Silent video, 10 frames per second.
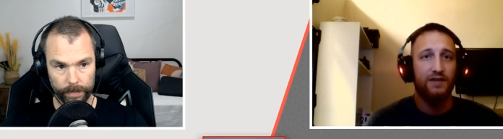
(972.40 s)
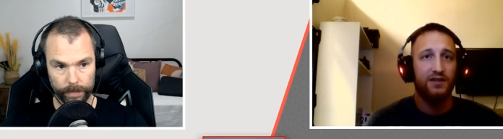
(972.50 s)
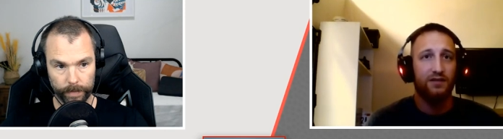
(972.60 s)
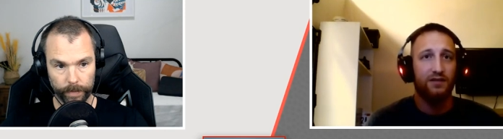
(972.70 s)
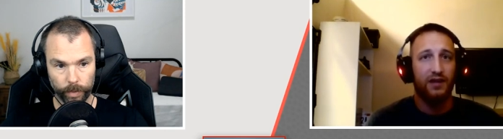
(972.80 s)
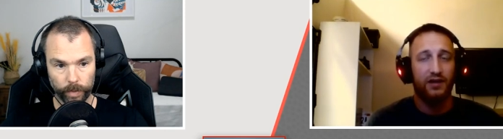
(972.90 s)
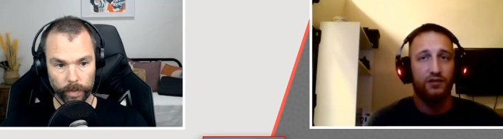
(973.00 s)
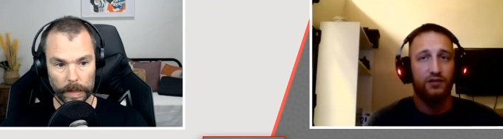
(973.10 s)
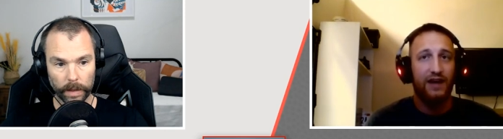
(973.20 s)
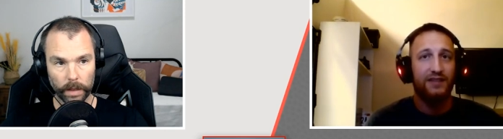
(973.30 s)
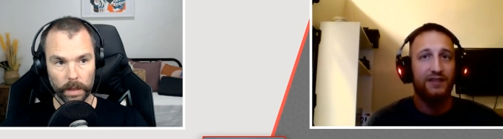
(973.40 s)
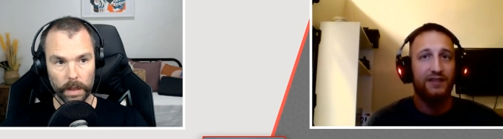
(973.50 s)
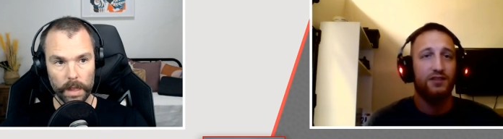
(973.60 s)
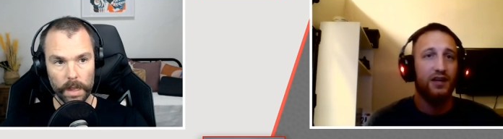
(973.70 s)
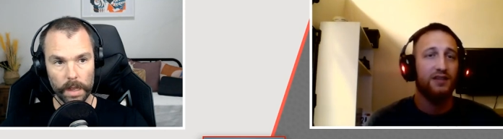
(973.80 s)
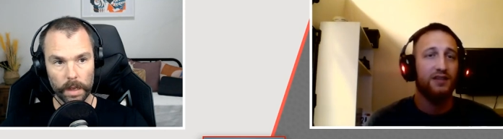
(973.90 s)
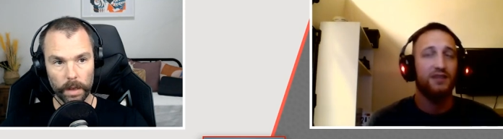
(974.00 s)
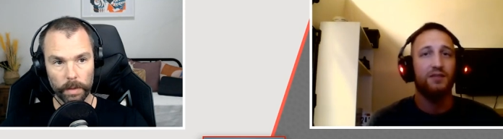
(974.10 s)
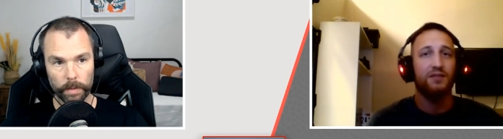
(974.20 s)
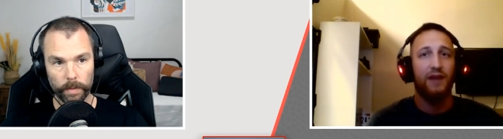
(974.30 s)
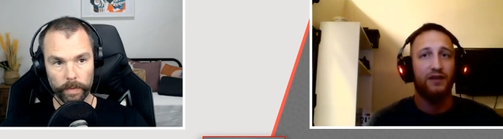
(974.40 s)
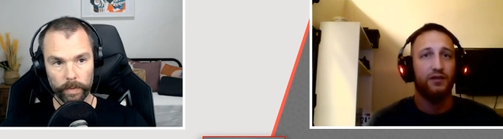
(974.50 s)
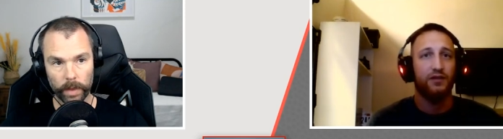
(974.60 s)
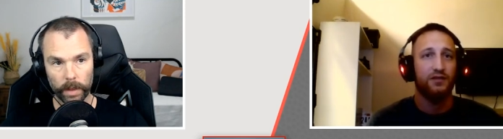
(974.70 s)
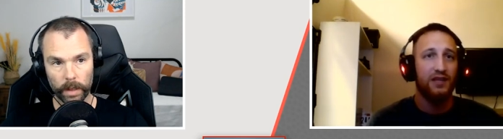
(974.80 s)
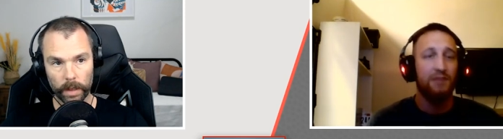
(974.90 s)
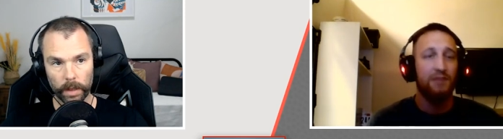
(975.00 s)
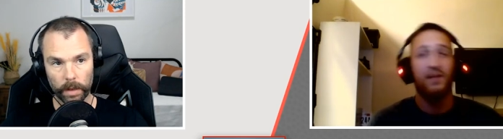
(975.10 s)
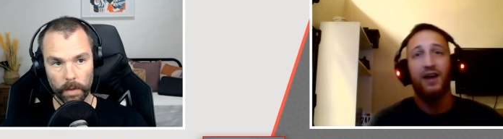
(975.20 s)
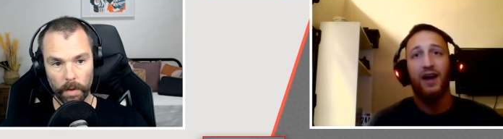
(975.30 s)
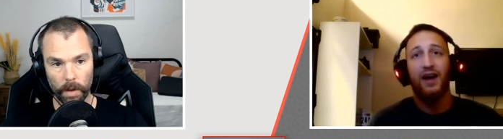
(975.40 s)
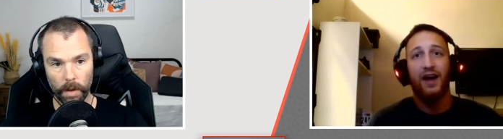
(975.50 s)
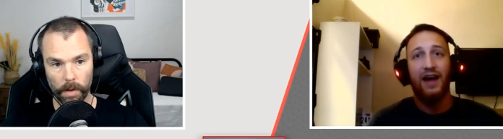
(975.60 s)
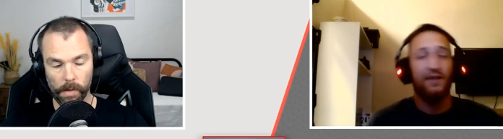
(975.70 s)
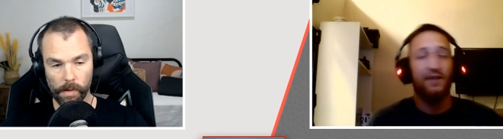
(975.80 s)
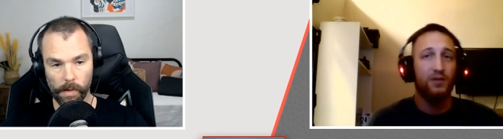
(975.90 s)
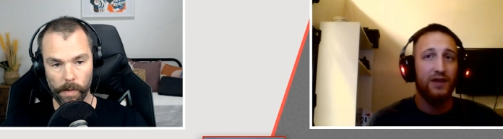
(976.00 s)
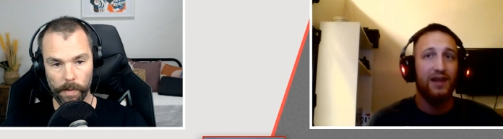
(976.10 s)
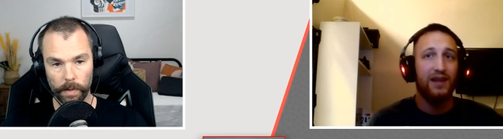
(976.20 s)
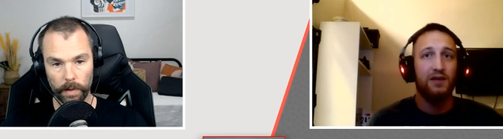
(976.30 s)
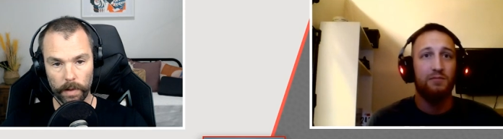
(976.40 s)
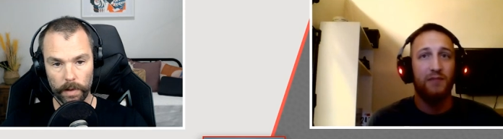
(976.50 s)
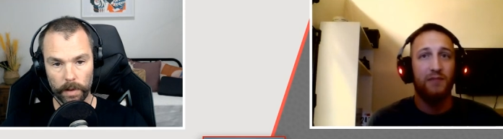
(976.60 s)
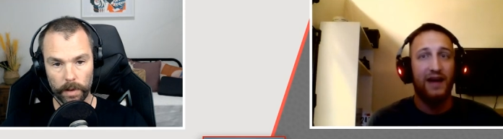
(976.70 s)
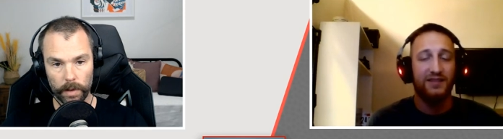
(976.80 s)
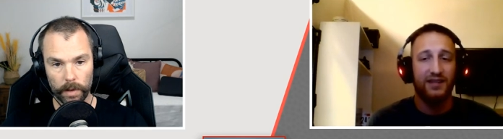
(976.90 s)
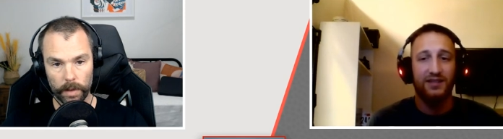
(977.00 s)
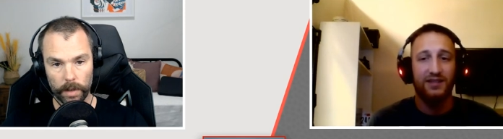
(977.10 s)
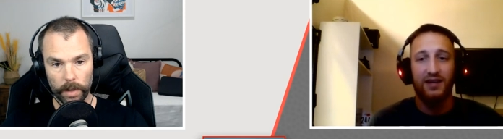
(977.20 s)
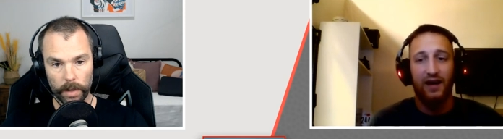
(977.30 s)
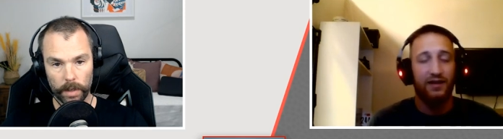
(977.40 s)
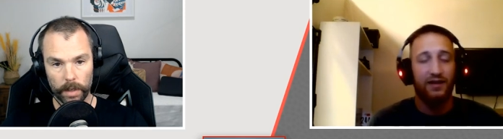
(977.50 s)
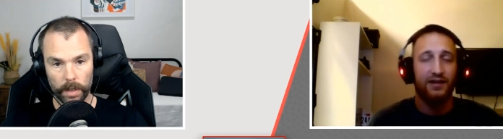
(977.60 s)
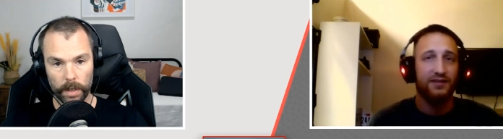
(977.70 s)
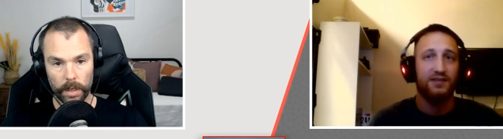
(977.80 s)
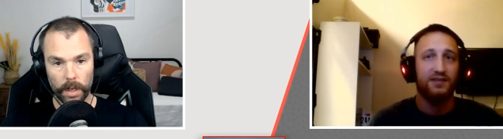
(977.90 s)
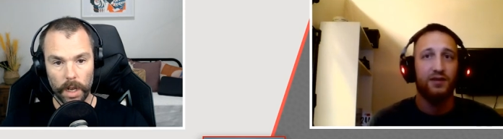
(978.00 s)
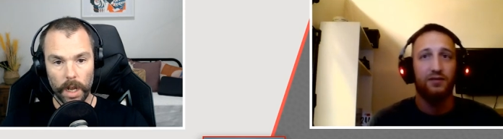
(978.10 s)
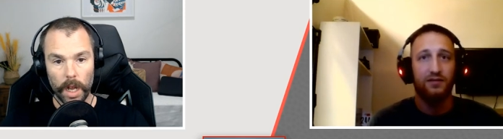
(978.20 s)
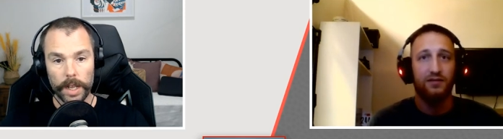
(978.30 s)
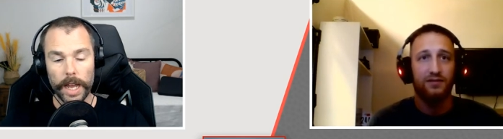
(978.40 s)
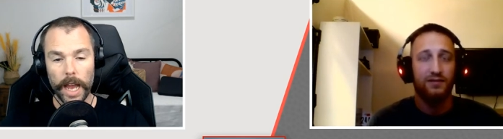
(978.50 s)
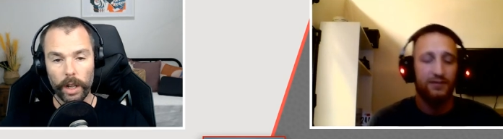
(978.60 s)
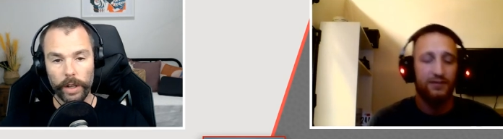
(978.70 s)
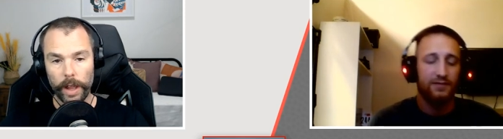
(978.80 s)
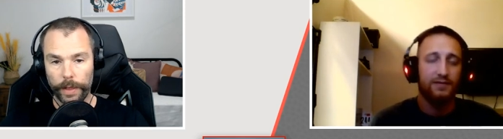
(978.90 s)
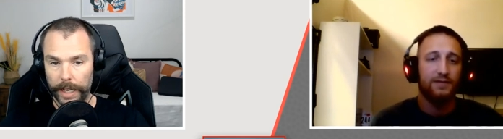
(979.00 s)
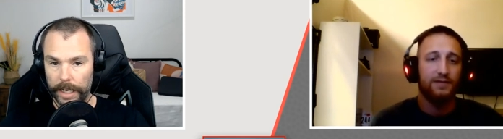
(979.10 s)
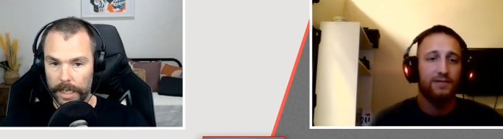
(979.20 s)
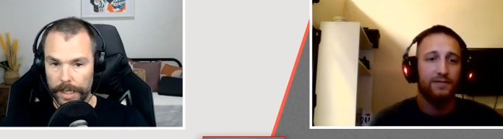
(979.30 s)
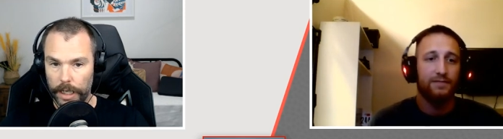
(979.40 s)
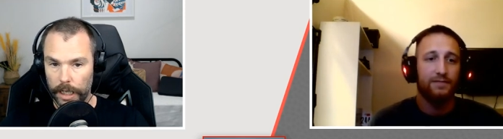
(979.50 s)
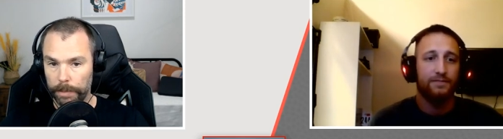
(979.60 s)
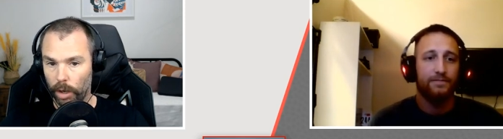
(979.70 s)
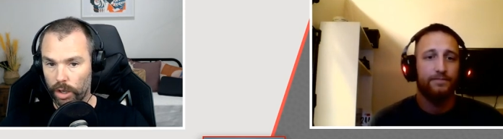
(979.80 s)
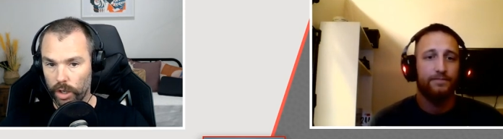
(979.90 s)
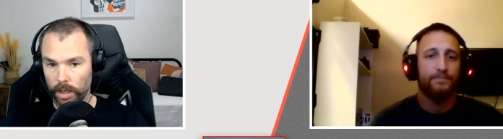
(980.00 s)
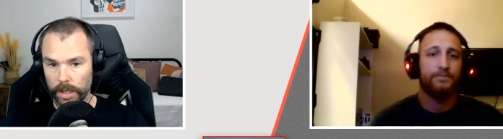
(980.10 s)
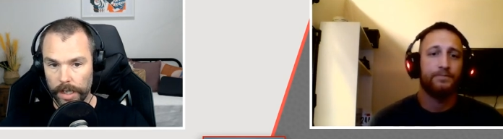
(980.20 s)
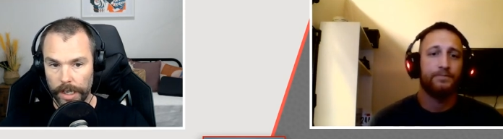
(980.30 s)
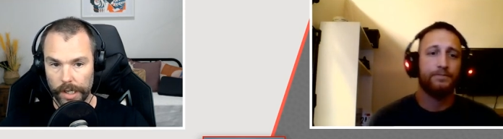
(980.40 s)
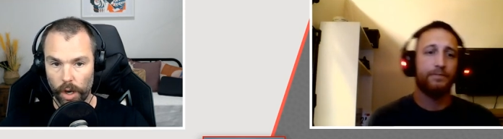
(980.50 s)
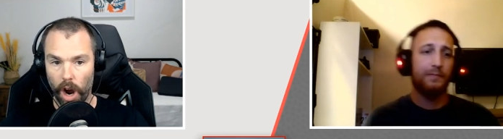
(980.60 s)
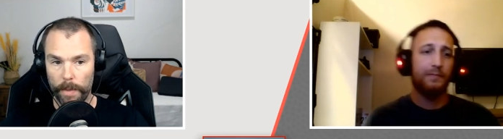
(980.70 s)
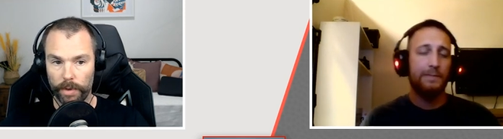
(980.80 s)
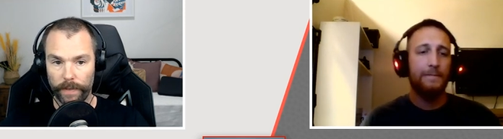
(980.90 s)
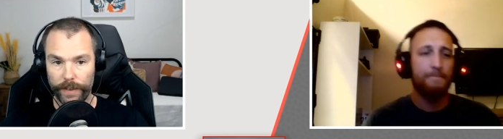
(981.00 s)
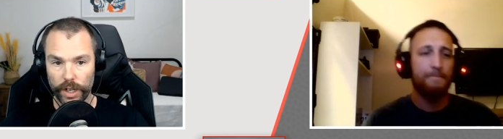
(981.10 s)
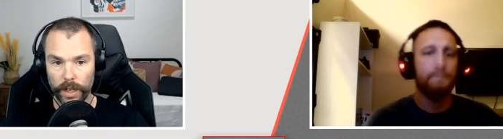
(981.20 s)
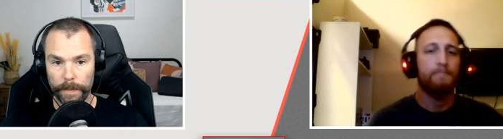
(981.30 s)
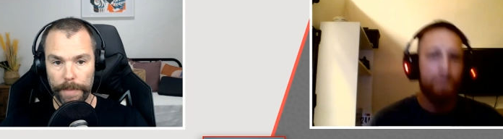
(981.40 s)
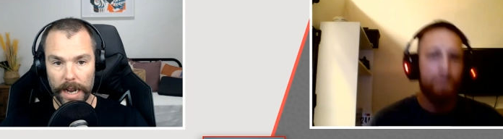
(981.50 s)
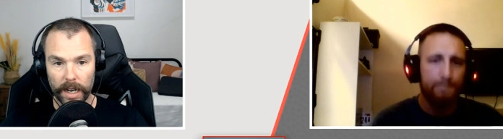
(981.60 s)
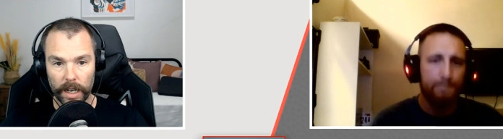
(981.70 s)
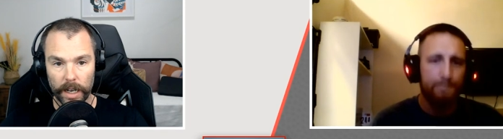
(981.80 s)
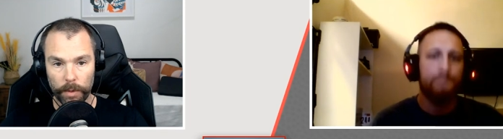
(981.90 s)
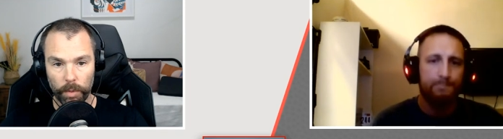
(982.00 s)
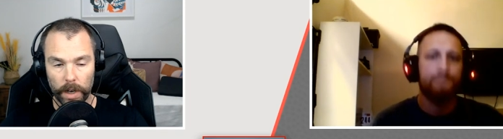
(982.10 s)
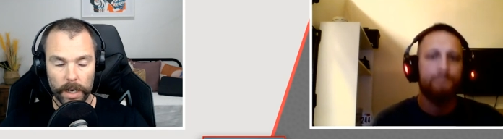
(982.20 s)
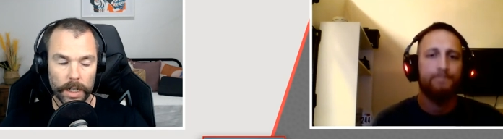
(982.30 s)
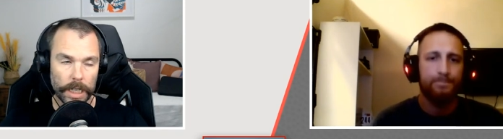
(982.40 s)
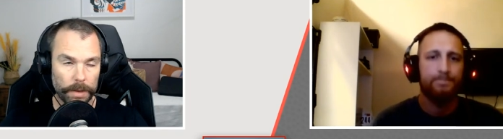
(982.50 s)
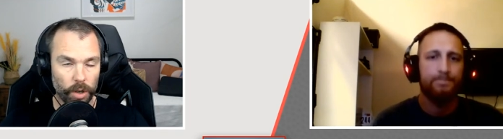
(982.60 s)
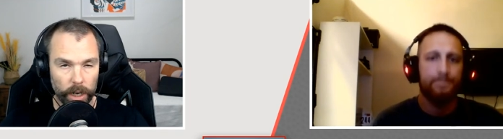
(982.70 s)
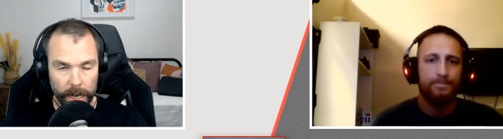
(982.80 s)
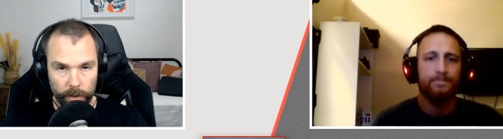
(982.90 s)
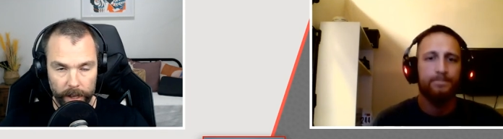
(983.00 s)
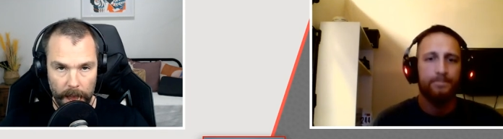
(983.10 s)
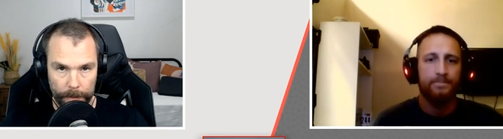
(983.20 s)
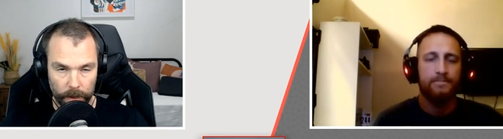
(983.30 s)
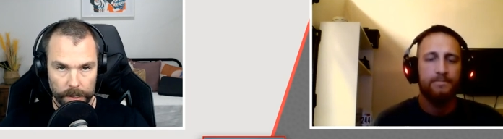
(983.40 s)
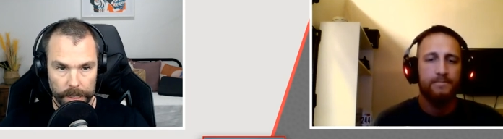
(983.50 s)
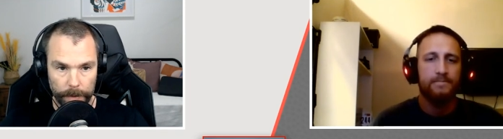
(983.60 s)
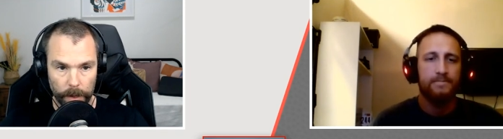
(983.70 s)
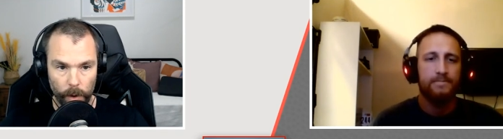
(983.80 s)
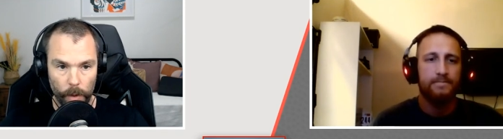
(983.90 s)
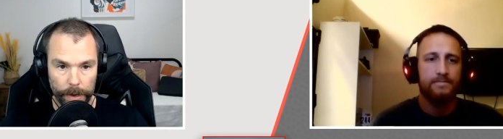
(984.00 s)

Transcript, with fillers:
Speaker 1: that could drastically change his impact on your team. And if you get him at 60, I think that's a steal.
Speaker 2: Yeah, and the other thing he does, he, blocks shots. He's hyper efficient, but and it's not going to really happen on this team at the moment. But